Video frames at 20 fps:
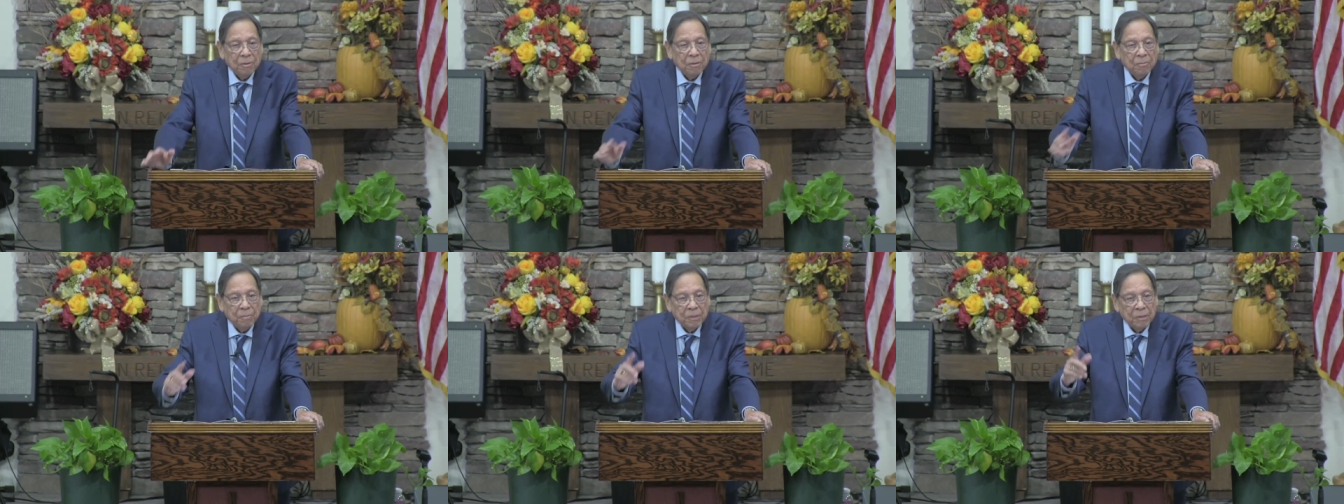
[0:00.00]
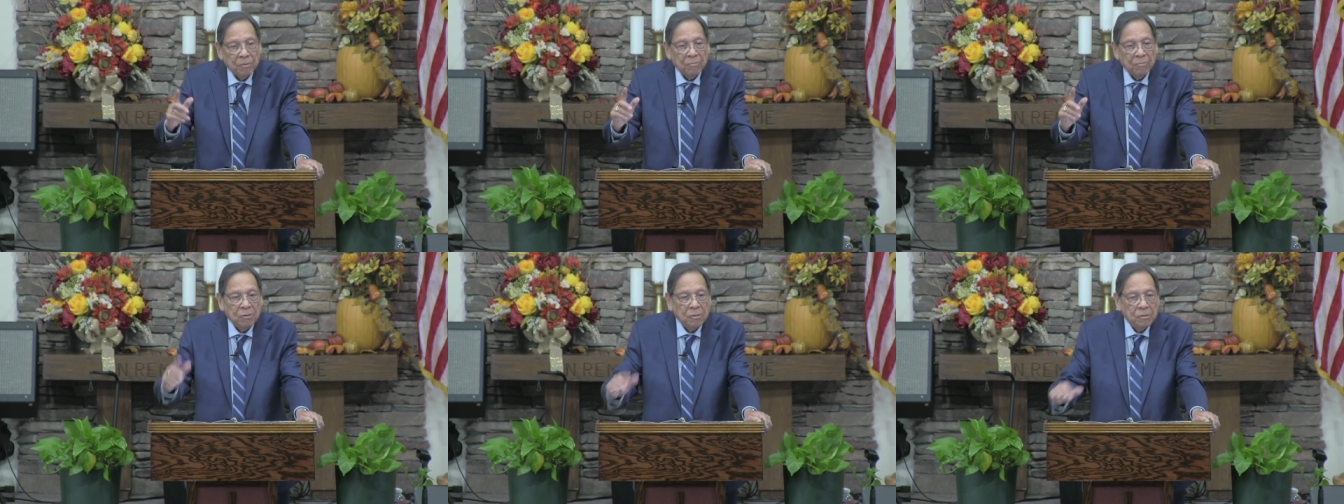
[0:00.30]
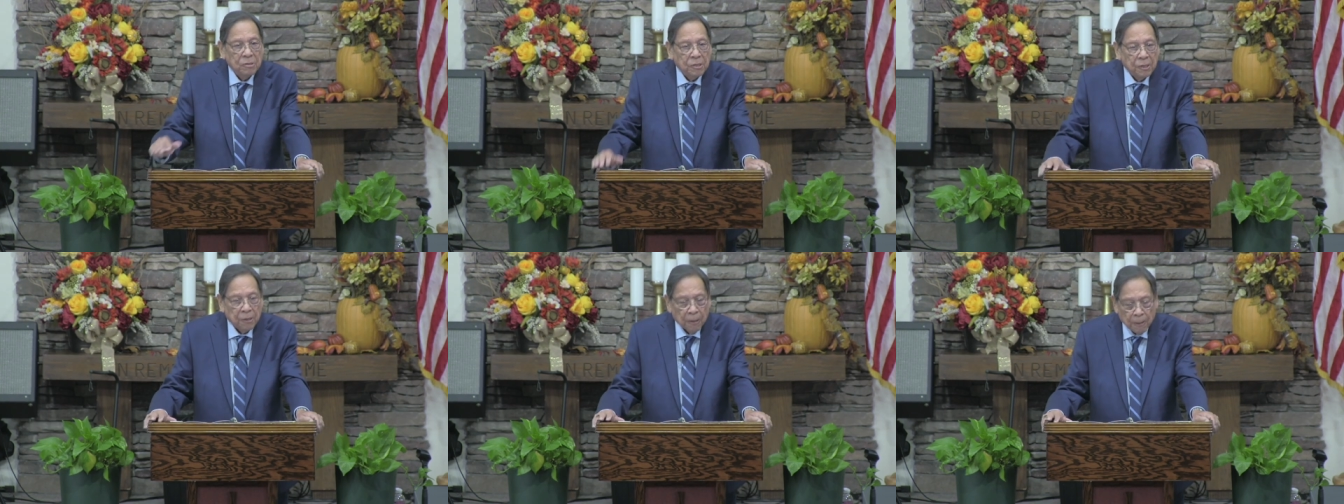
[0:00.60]
but be of
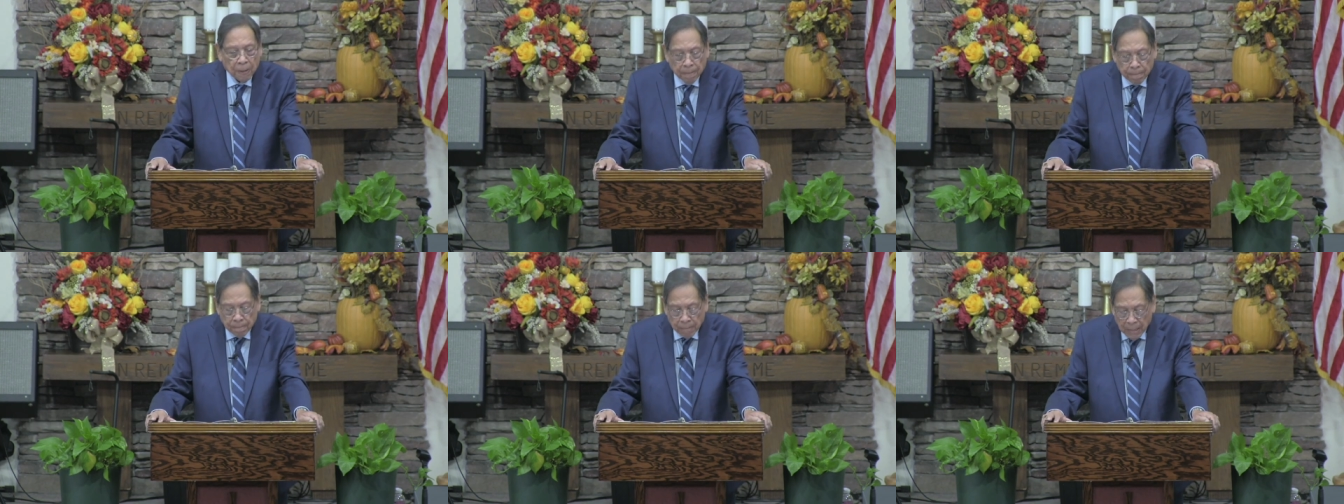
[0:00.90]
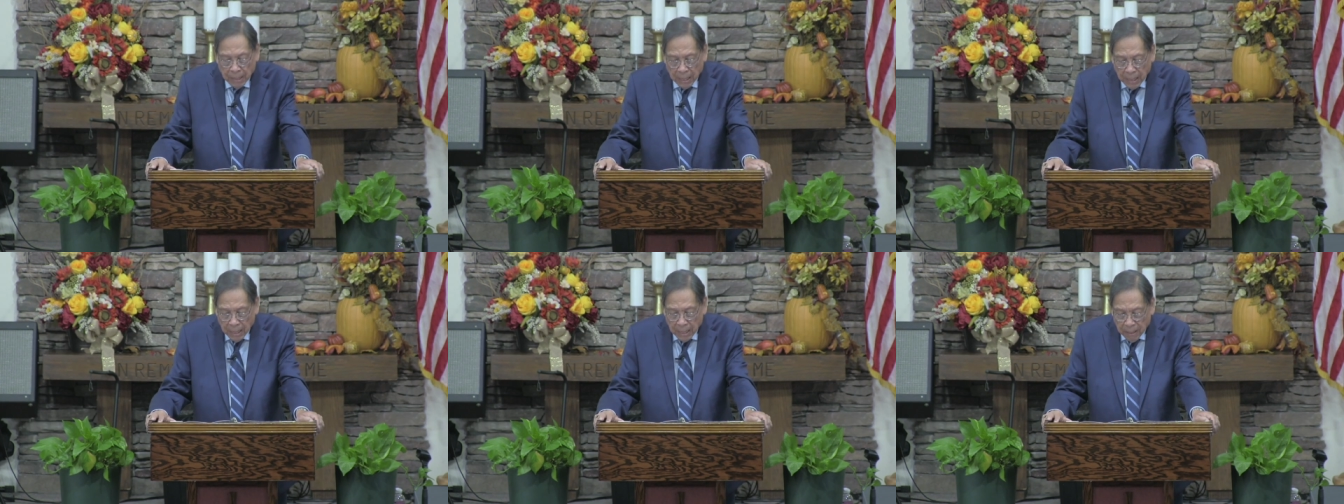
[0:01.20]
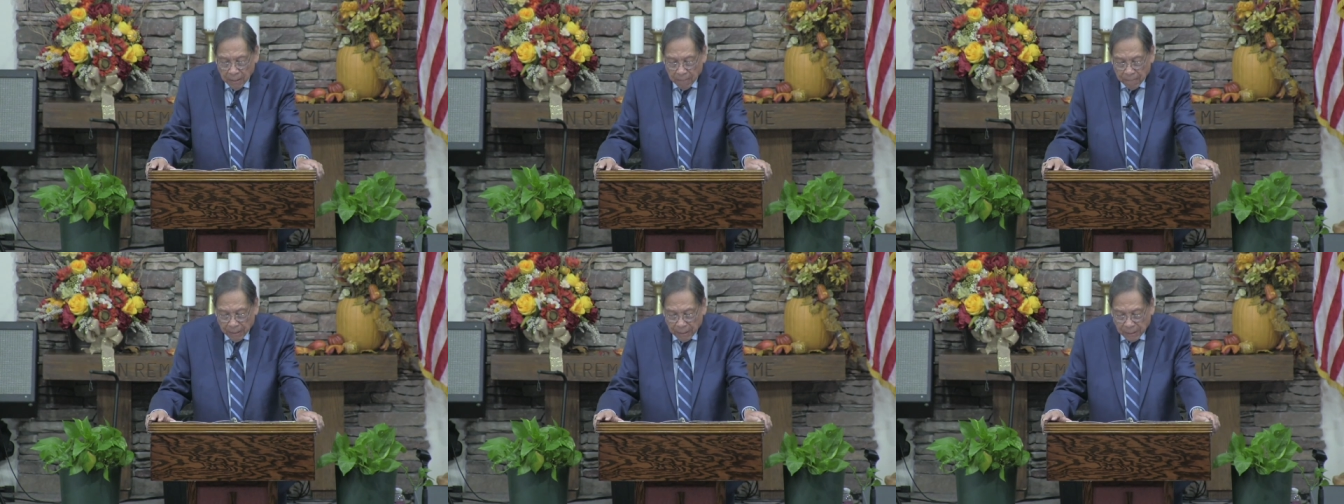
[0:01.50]
good cheer,
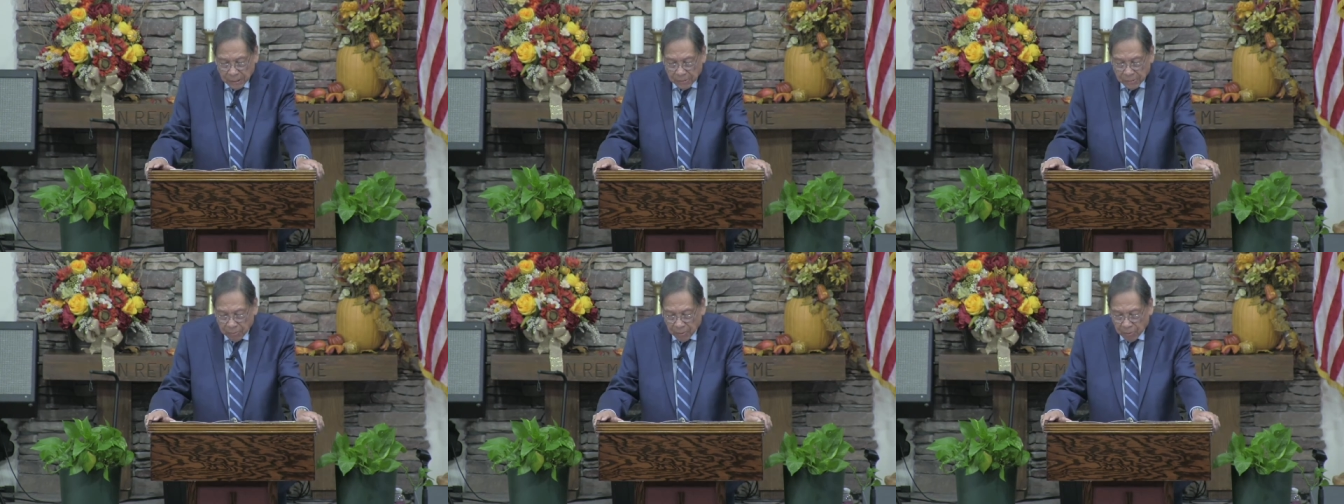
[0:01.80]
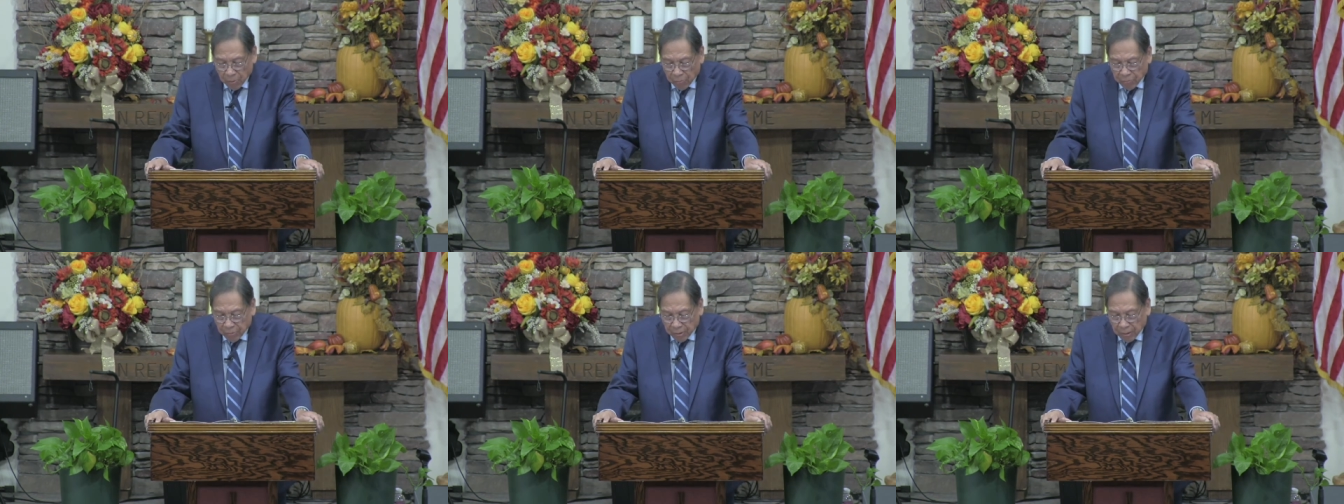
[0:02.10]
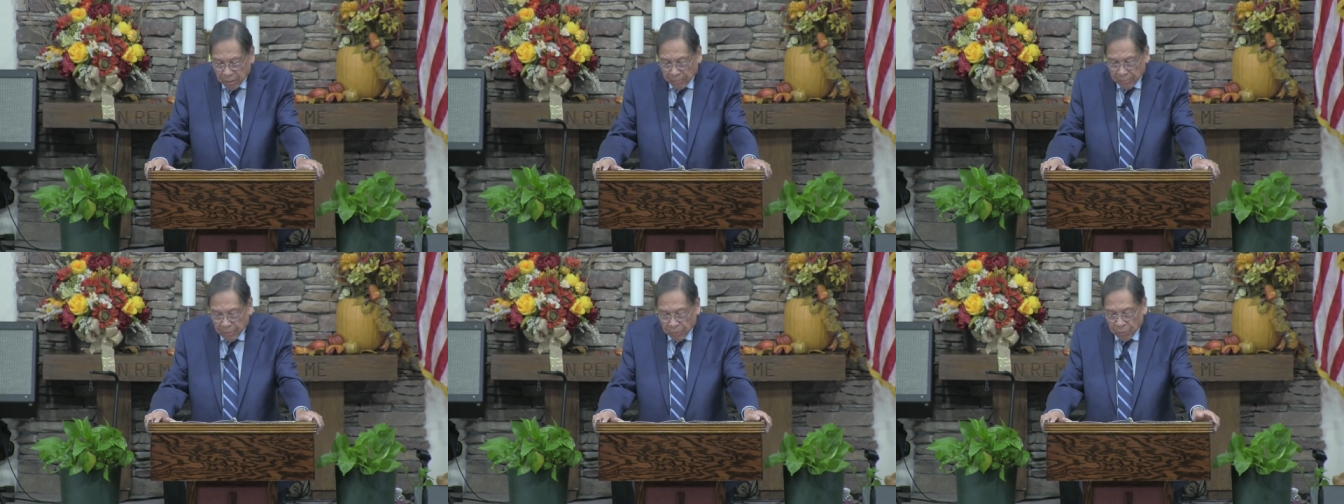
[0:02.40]
because we'll
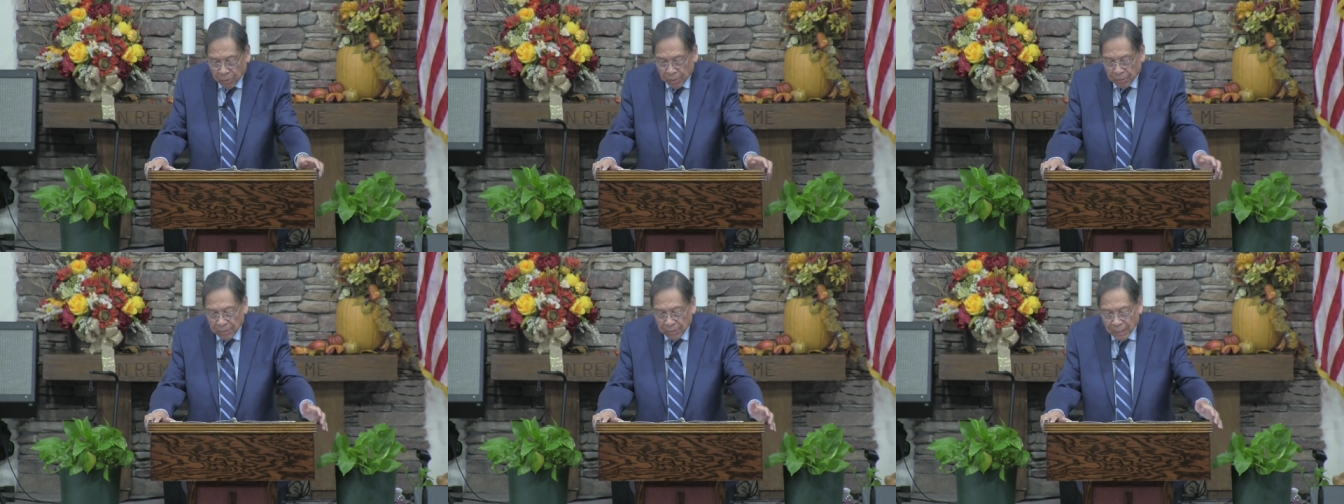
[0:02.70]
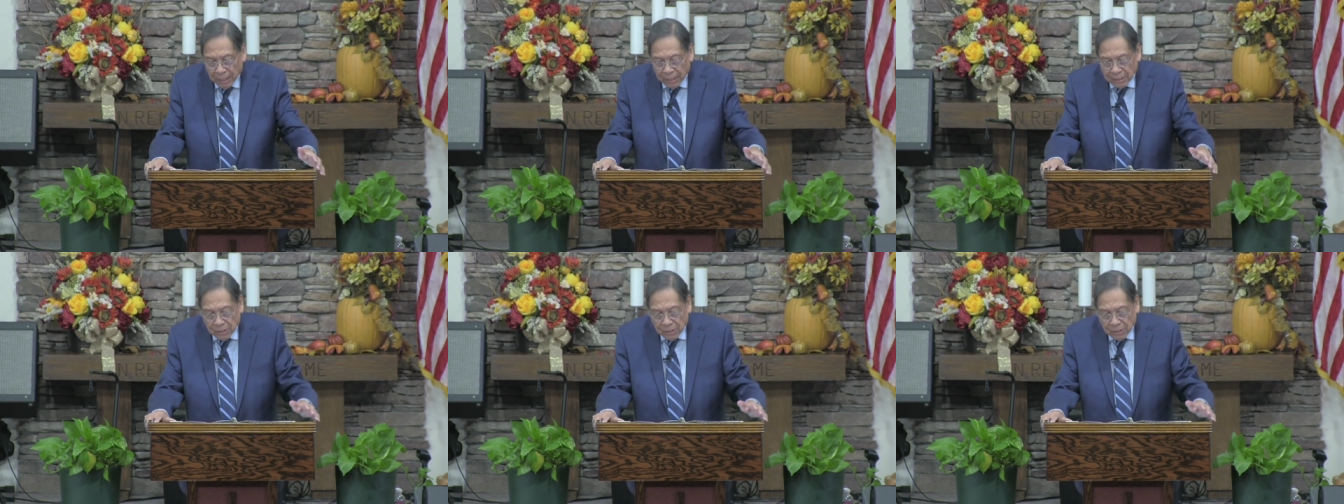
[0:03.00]
overcome the world.